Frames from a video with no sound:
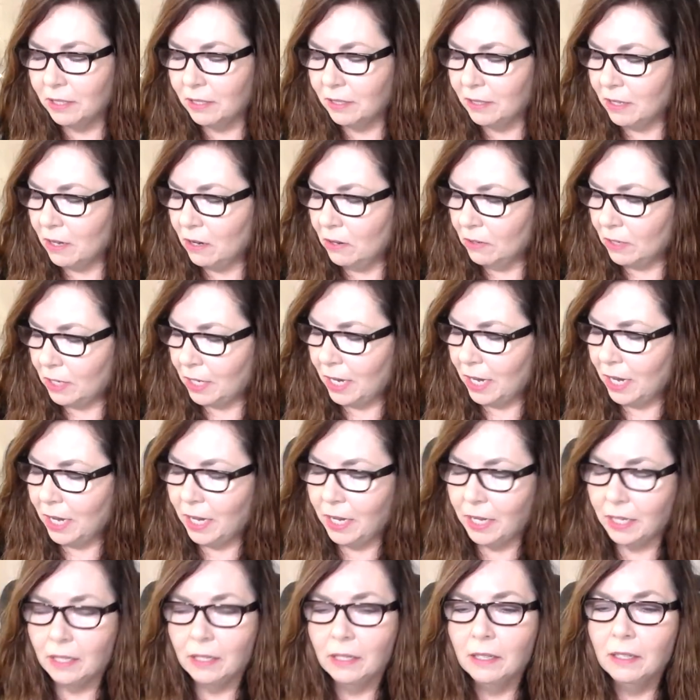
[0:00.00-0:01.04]
It's
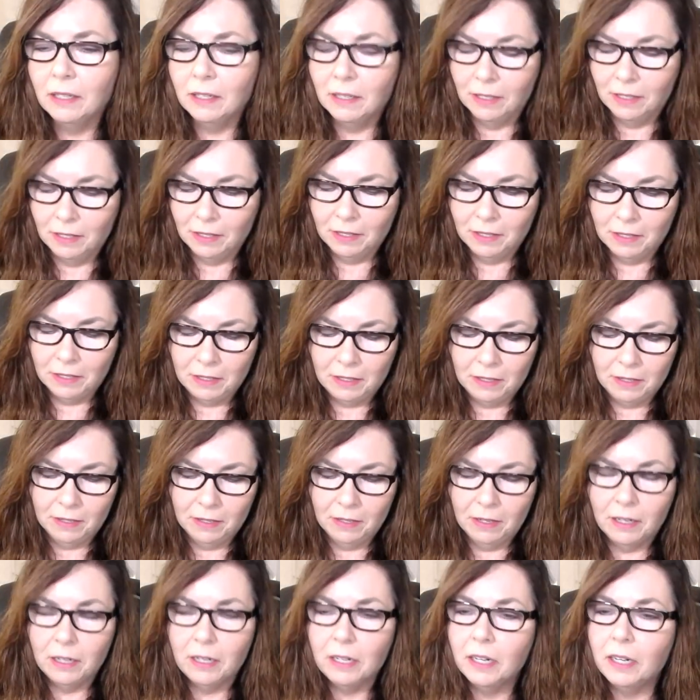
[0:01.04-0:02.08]
okay.
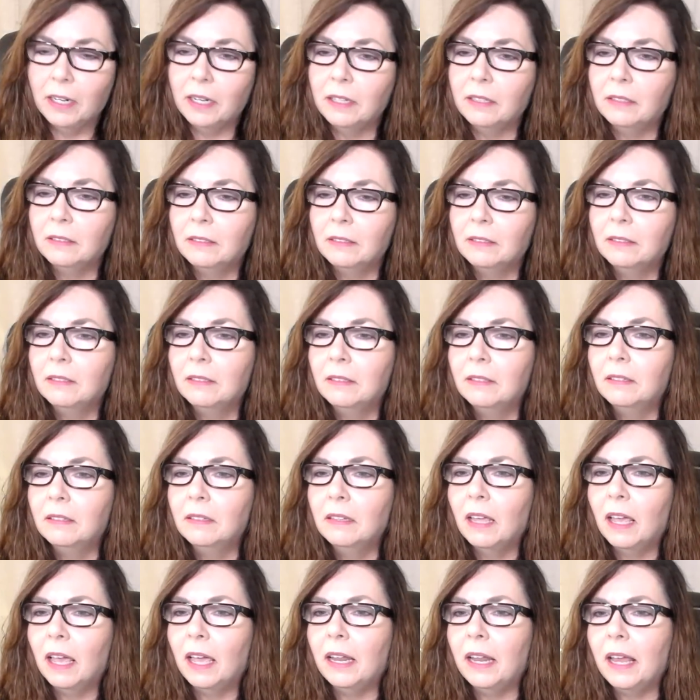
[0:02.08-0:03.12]
All right.
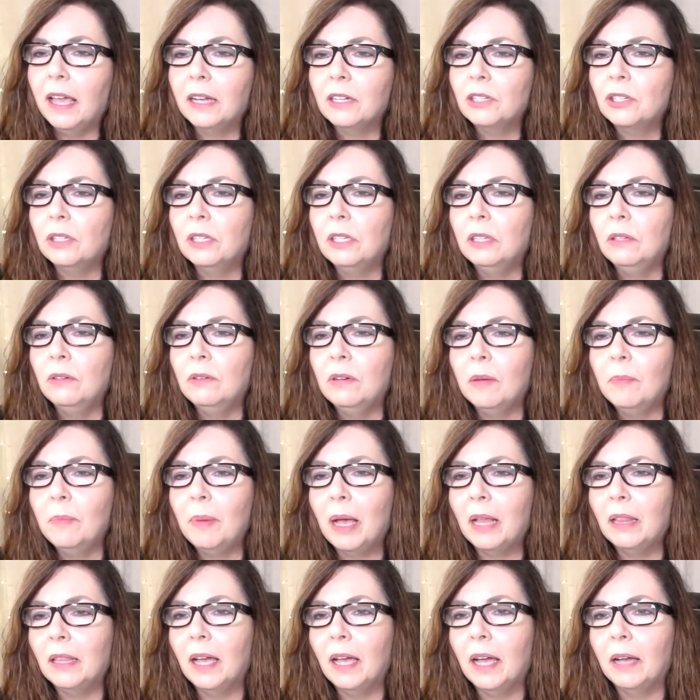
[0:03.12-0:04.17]
And actually, Luna
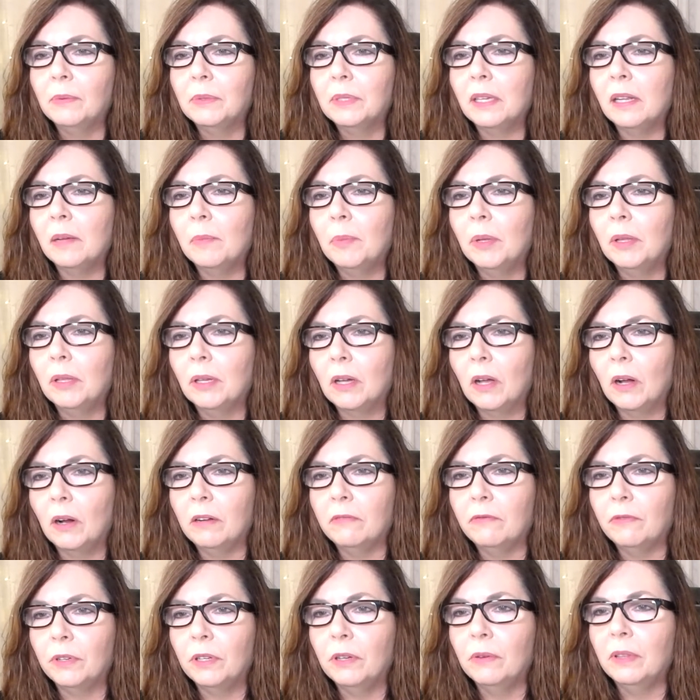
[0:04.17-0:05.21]
Bella, I was going to pull a
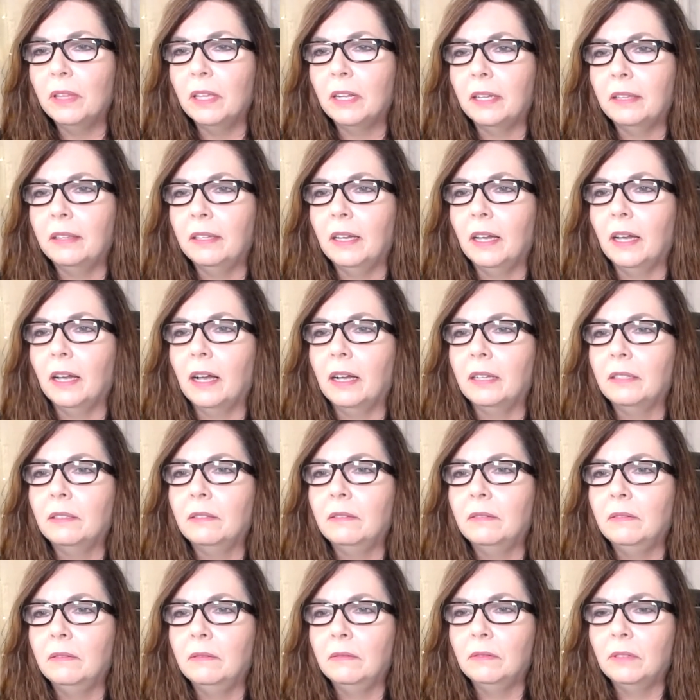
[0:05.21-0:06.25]
card for you, and then I think I got
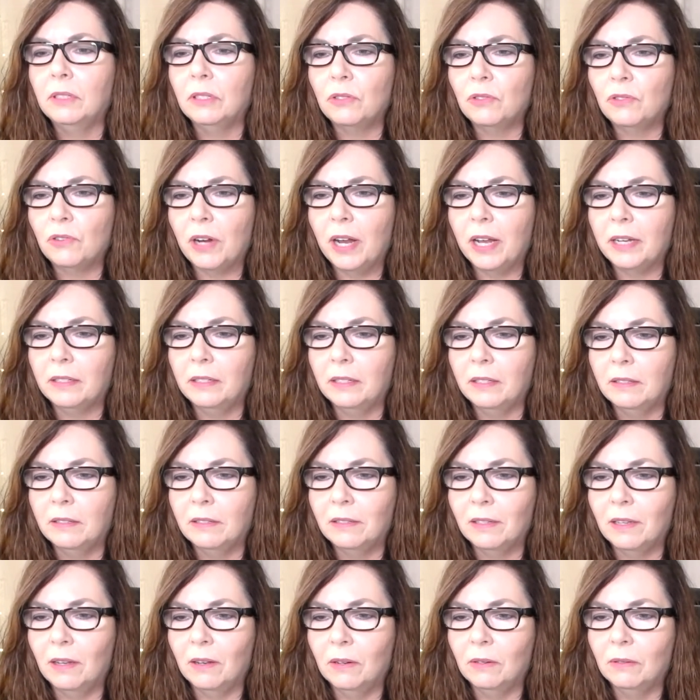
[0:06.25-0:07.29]
distracted.
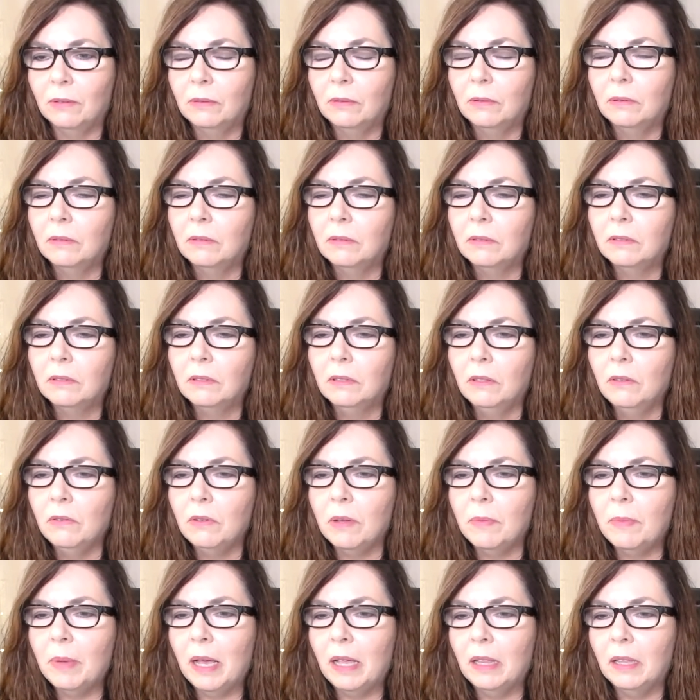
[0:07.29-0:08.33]
So,
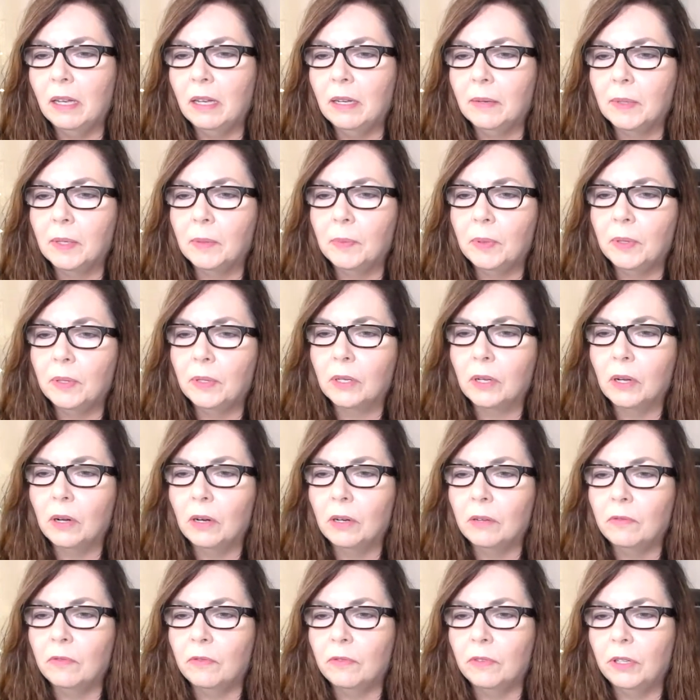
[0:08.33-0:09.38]
Luna Bella, I'm going to pull a
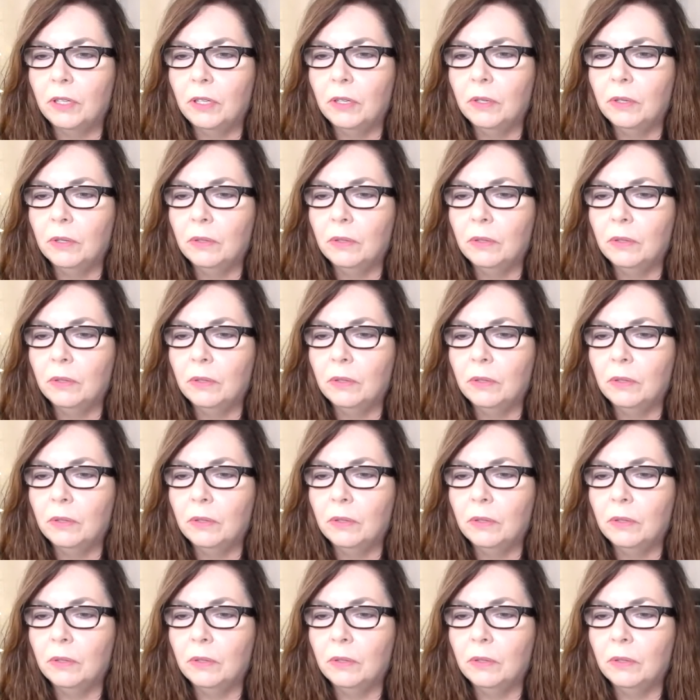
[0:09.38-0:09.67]
card for you.